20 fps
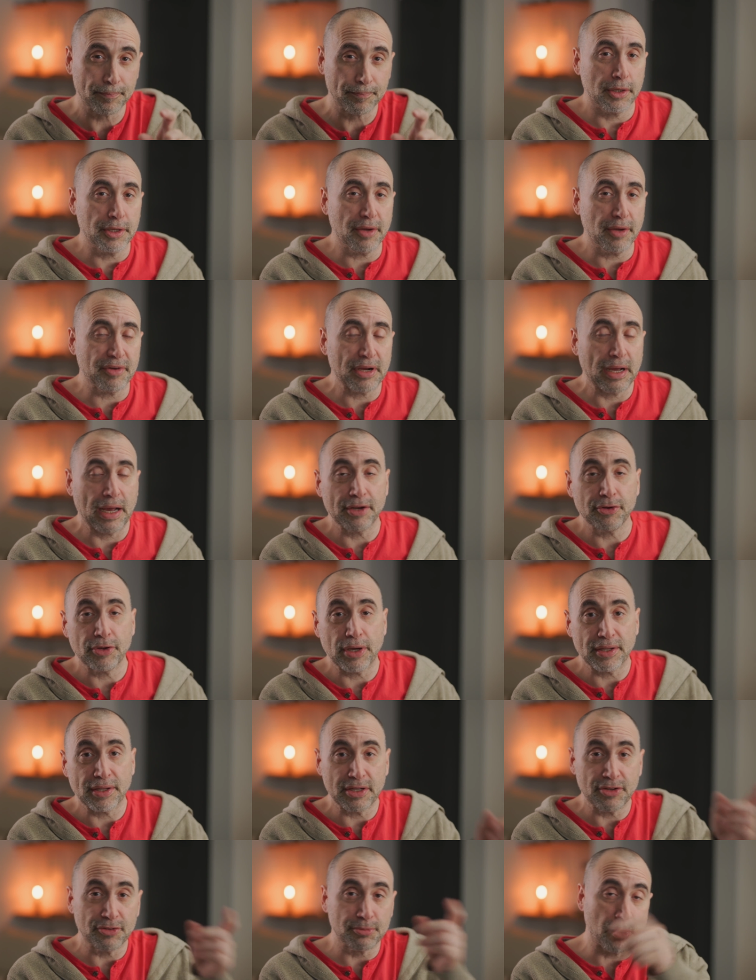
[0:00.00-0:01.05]
On the other hand, you
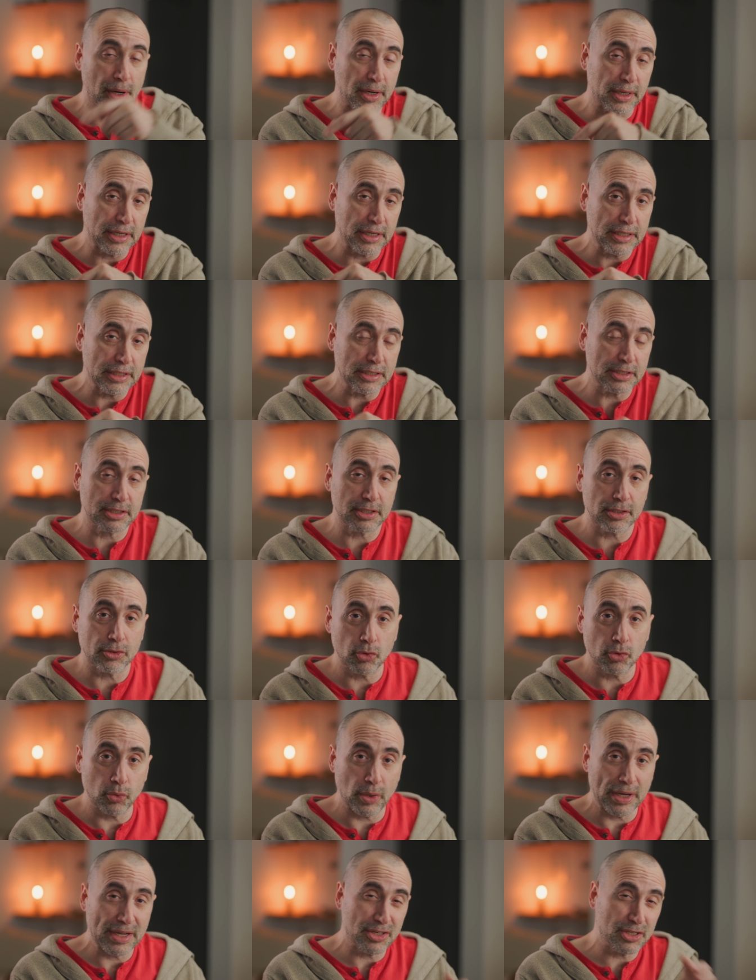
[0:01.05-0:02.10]
had these monkeys
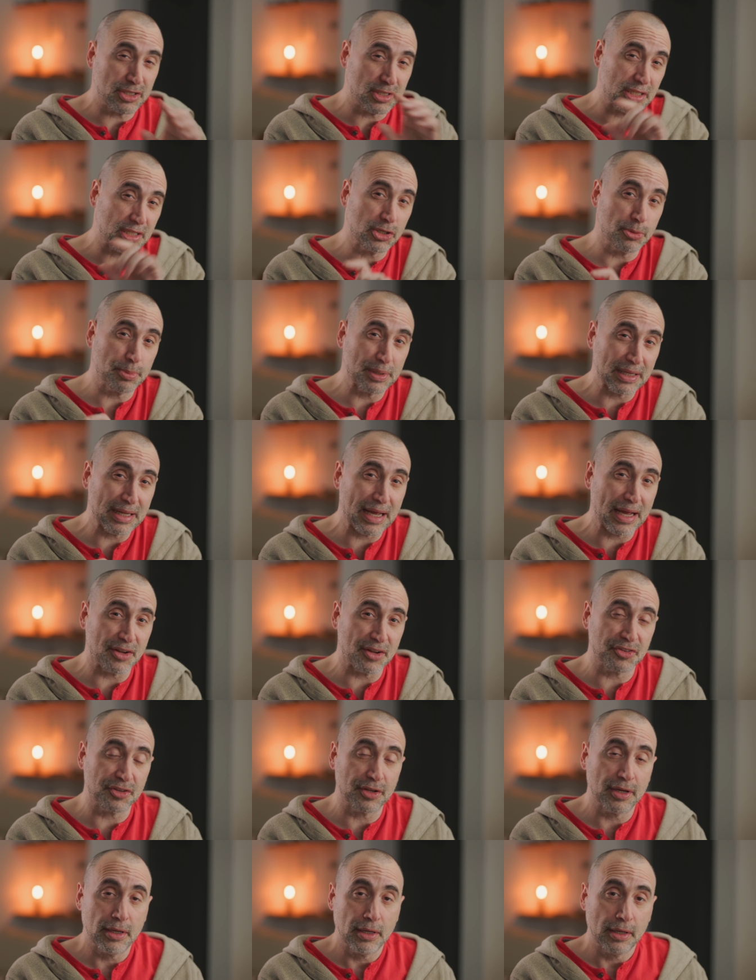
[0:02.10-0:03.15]
who ate just a little bit
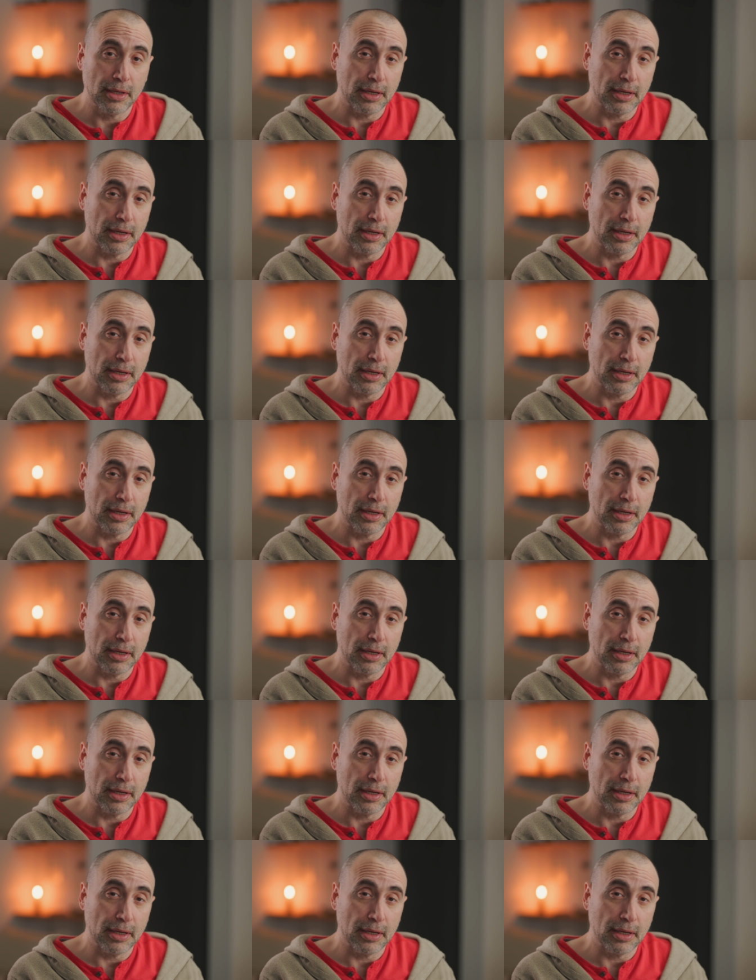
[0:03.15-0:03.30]
less.